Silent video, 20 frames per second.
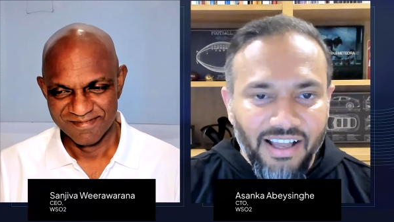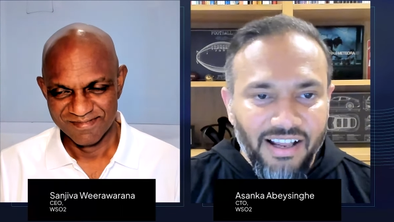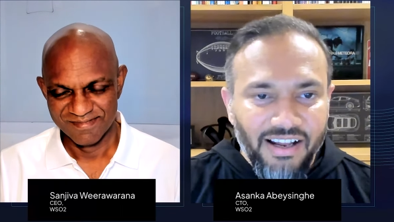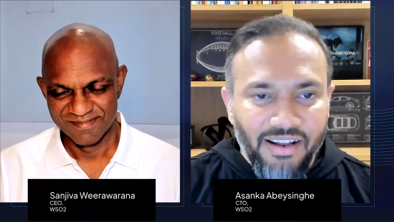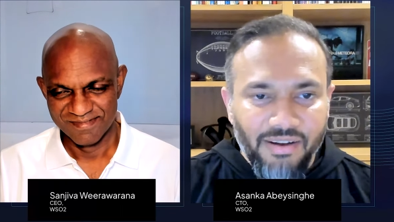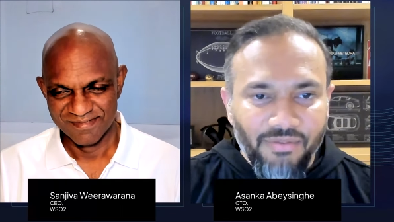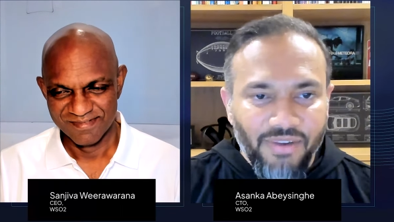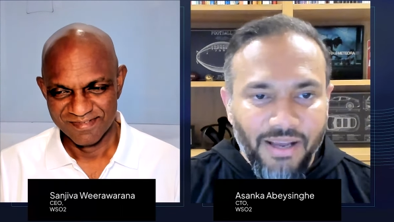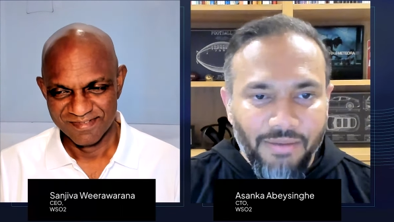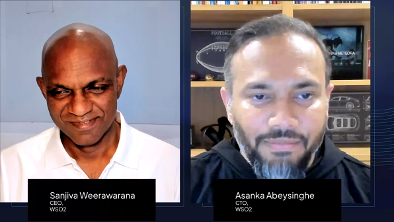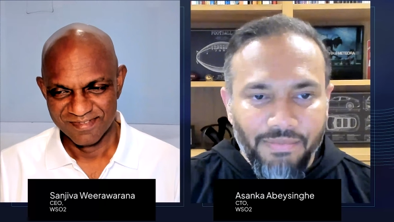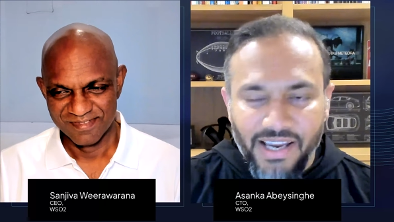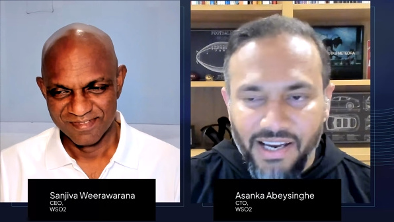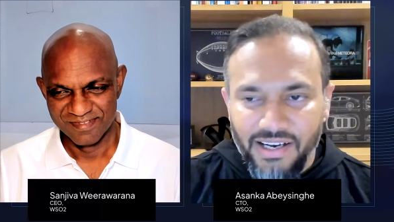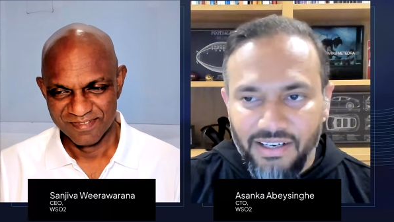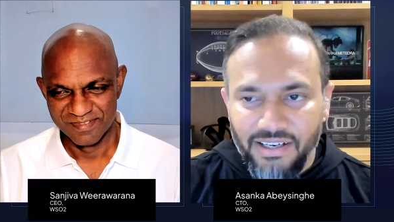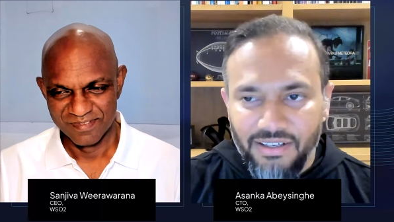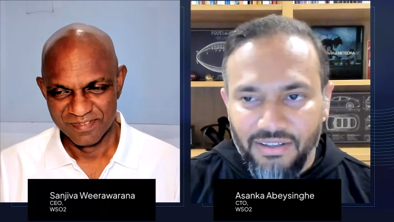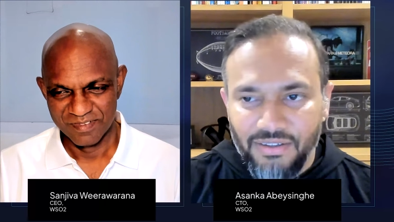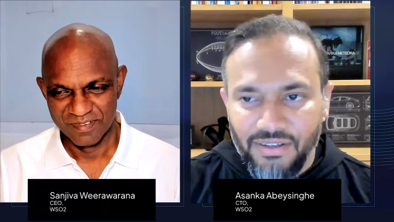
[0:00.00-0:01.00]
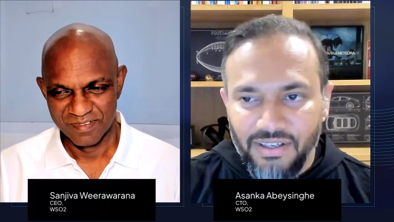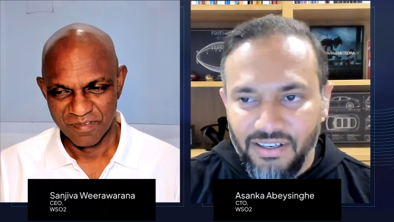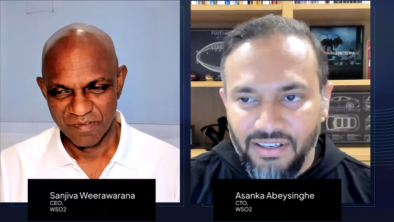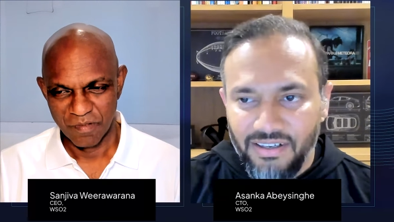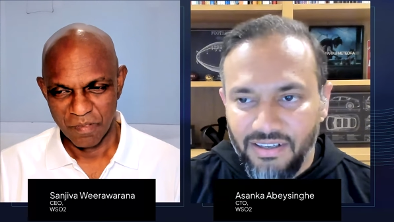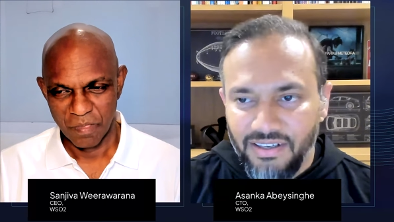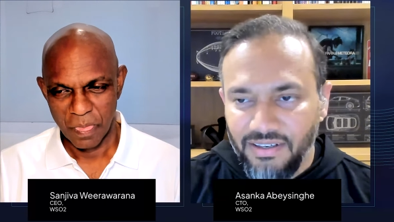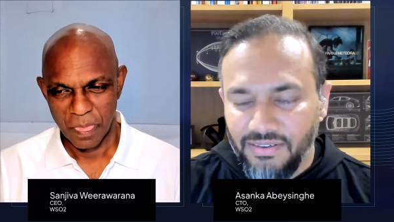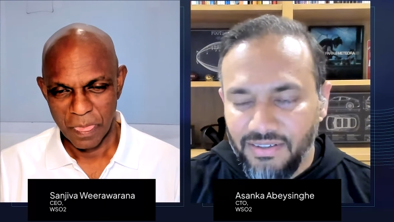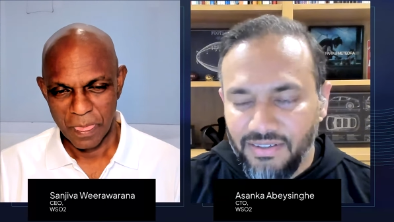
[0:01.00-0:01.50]
Speaker 1: and we are planning to
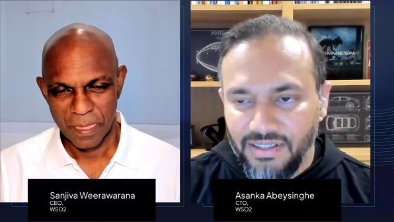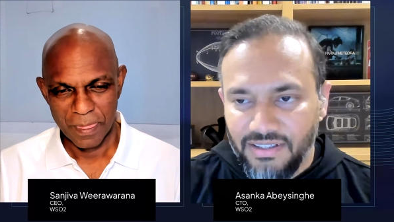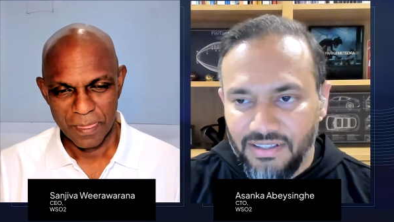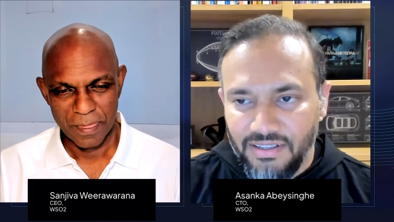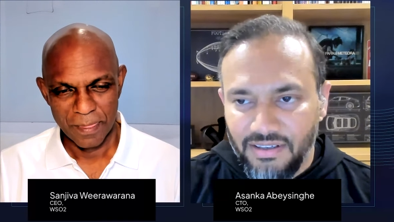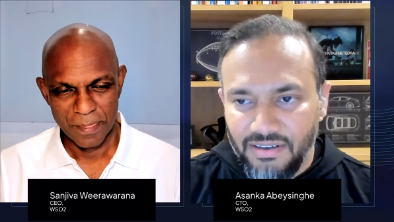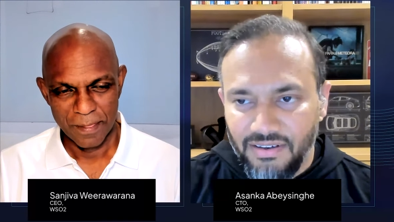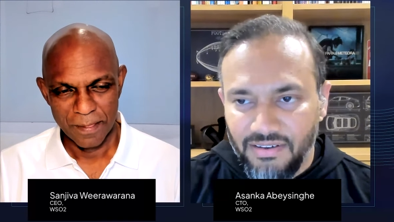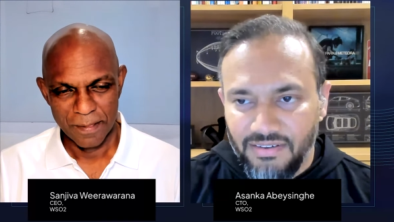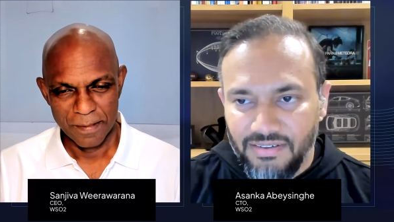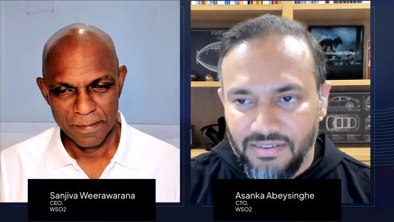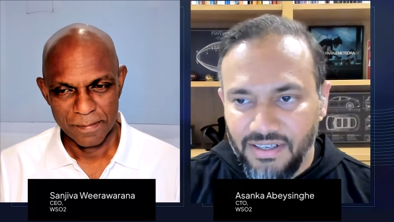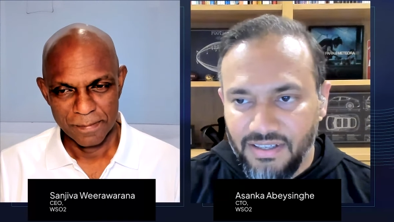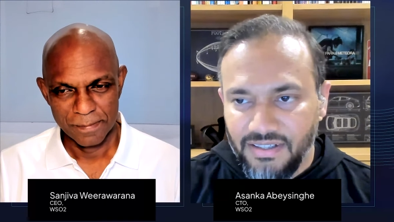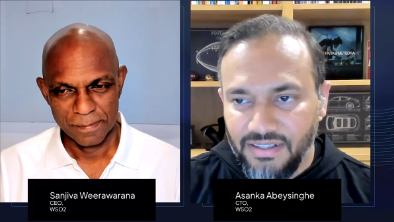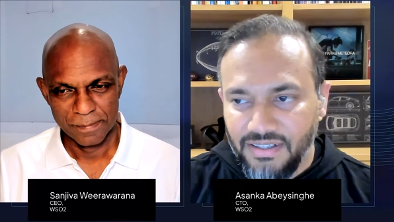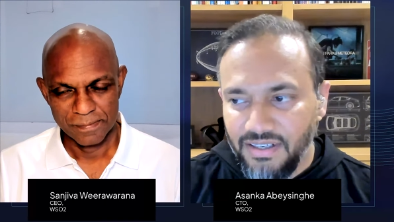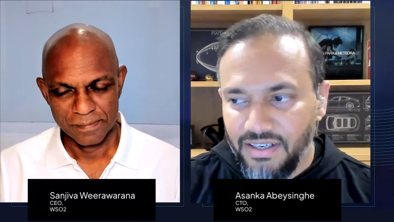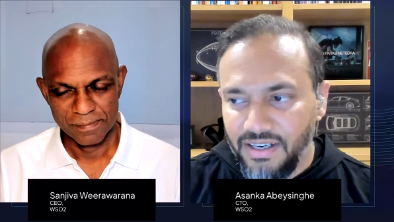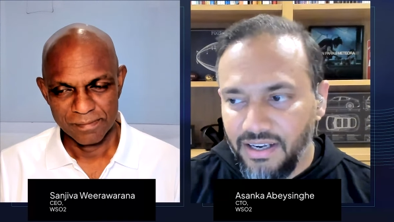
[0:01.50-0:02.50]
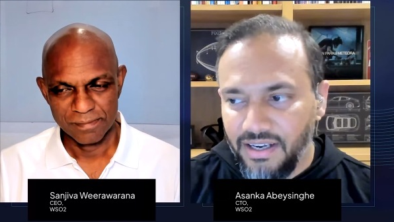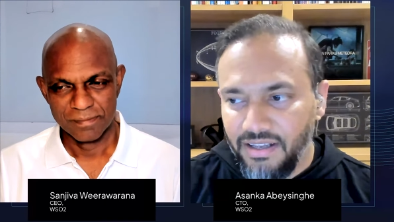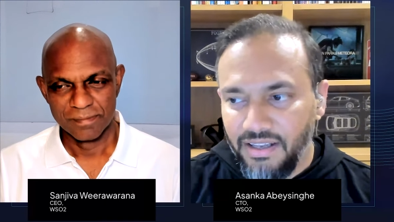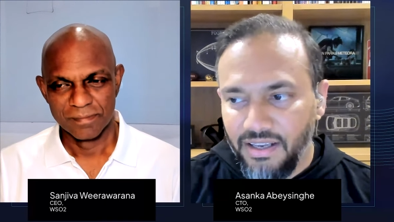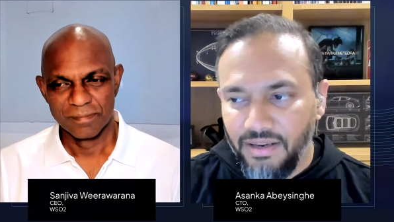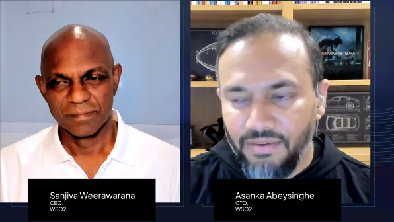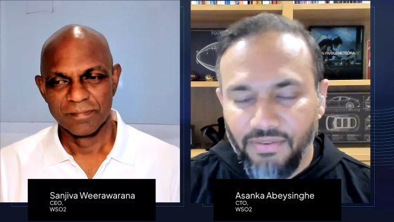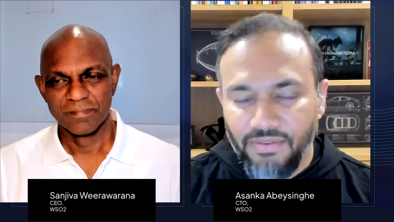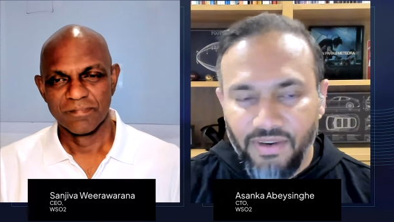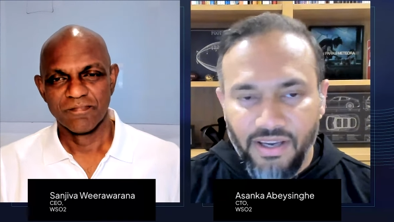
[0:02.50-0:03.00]
continue this conversation and
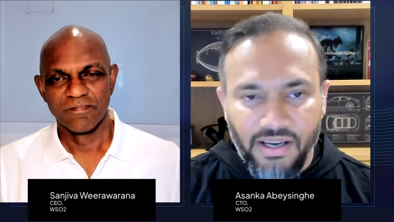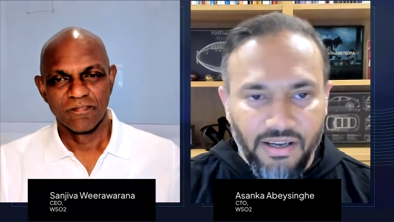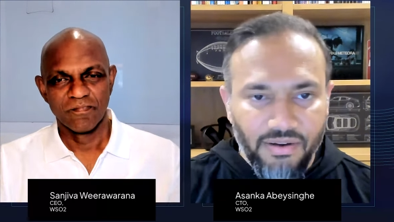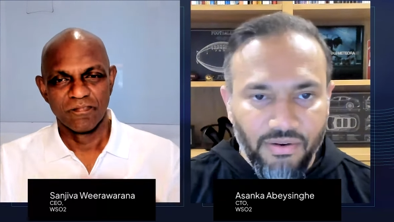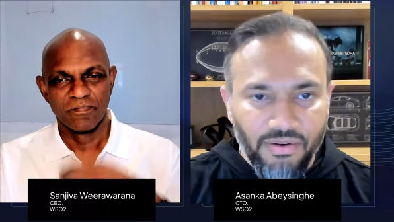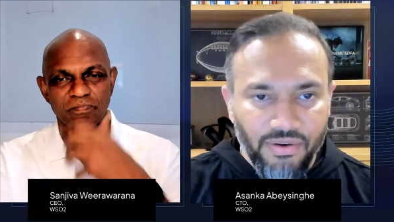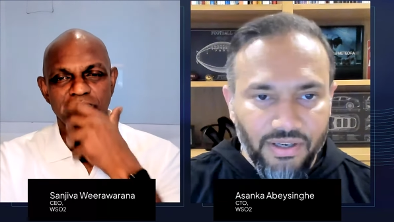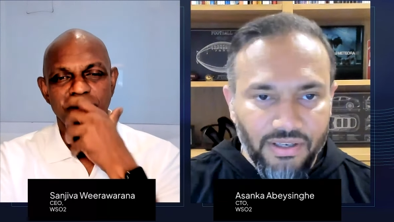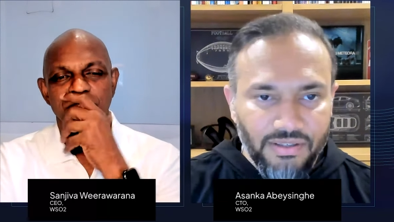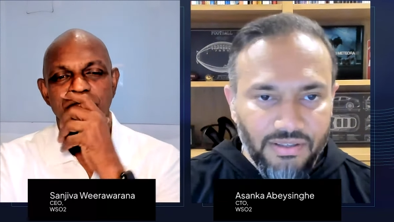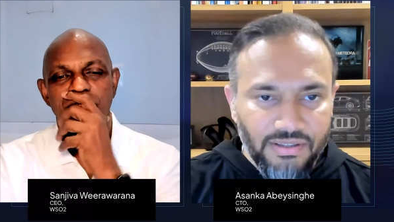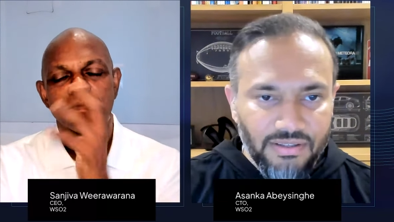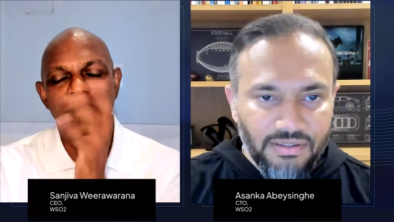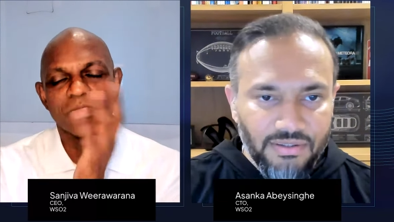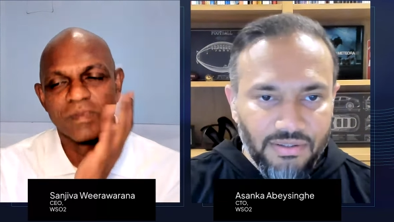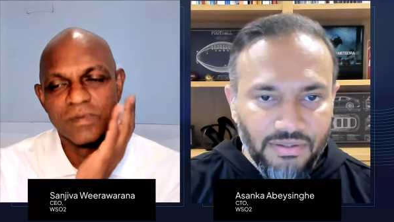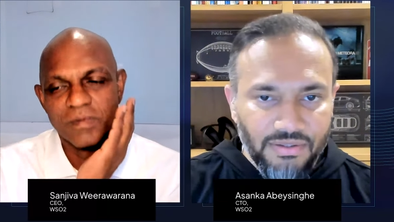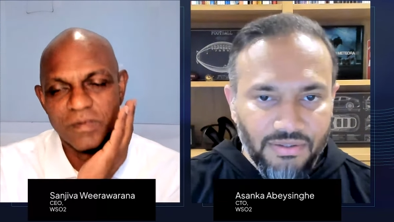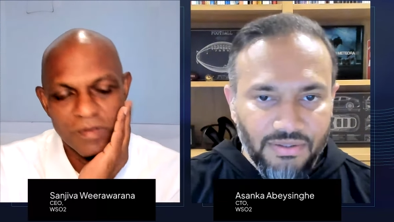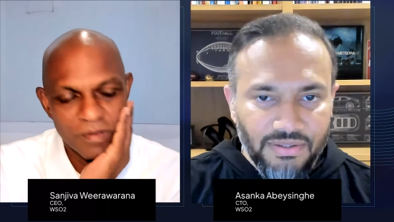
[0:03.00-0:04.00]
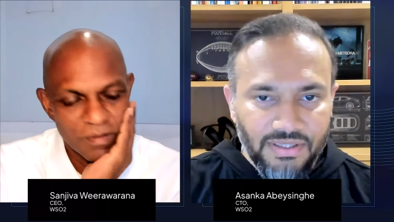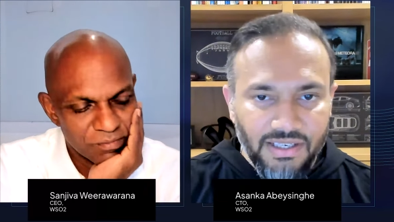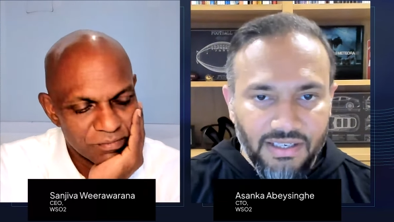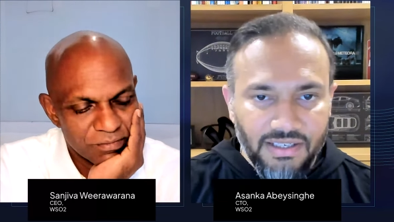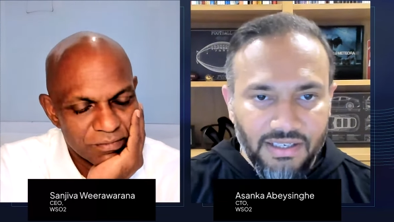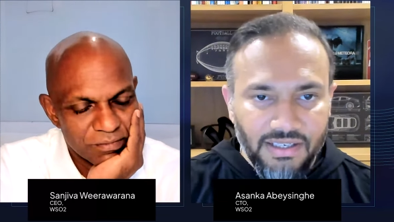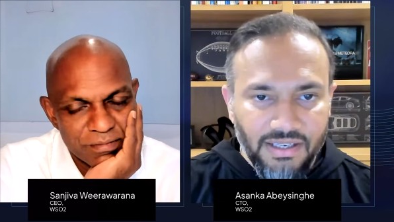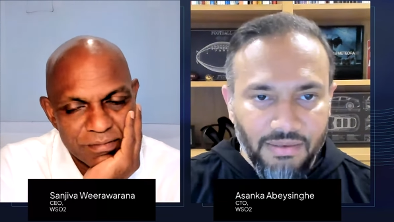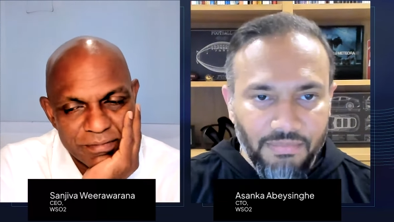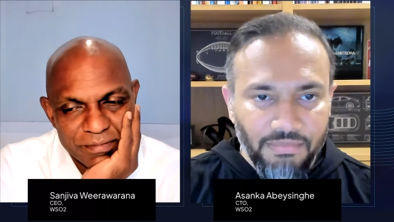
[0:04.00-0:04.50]
then we are going to dig
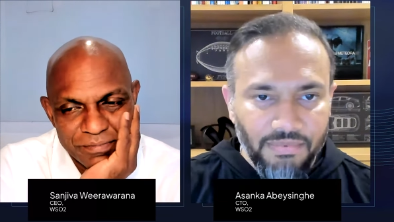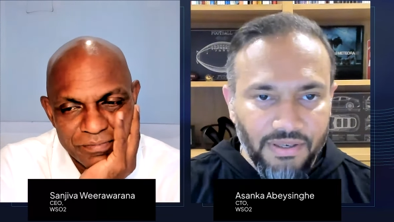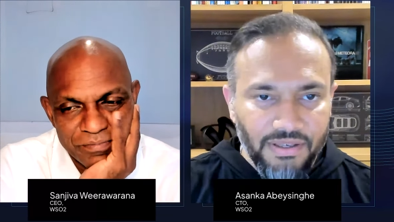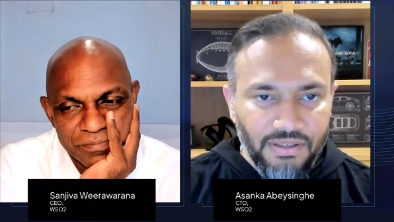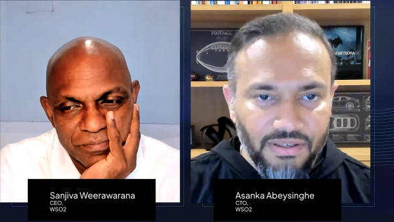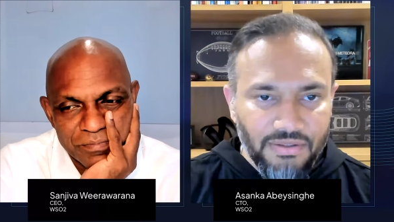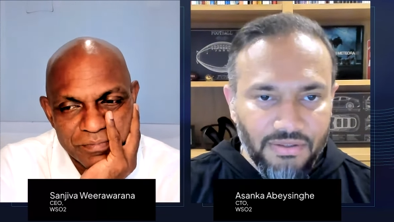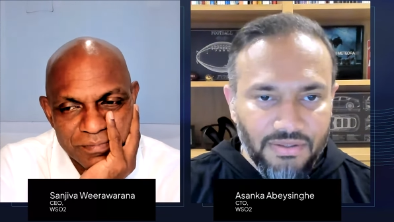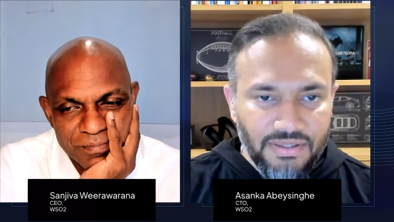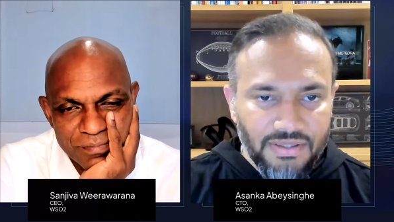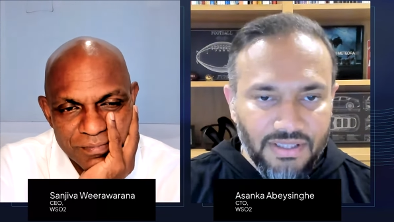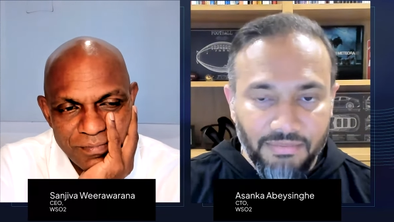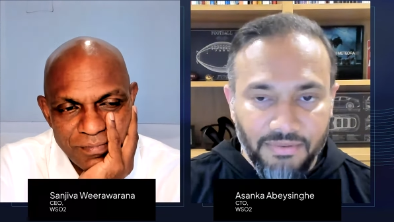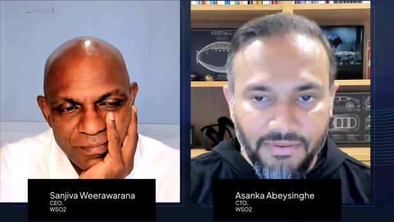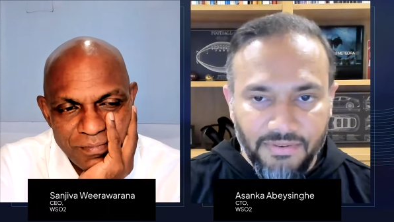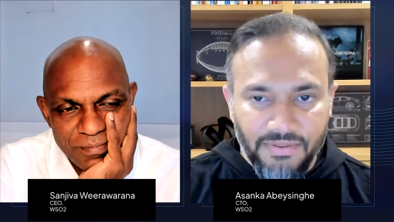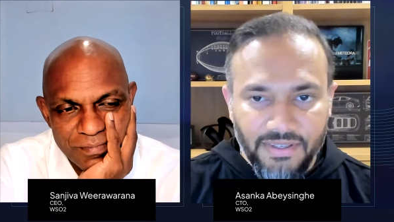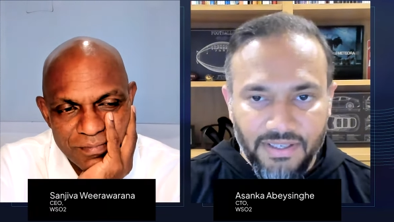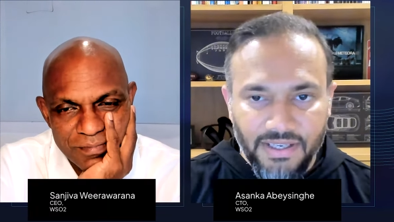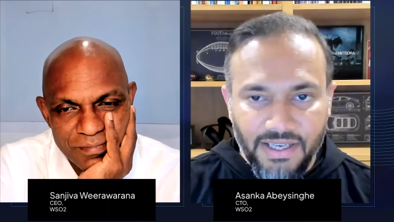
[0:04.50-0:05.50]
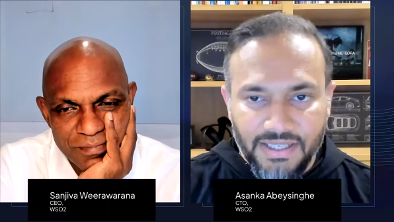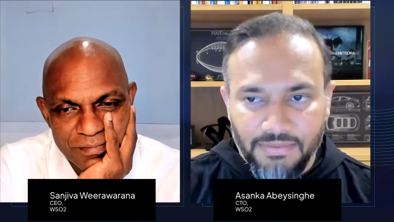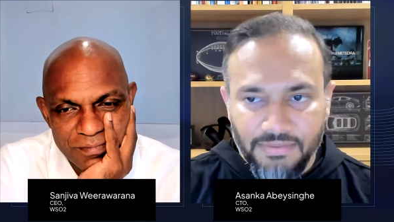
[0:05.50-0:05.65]
in deep into some of the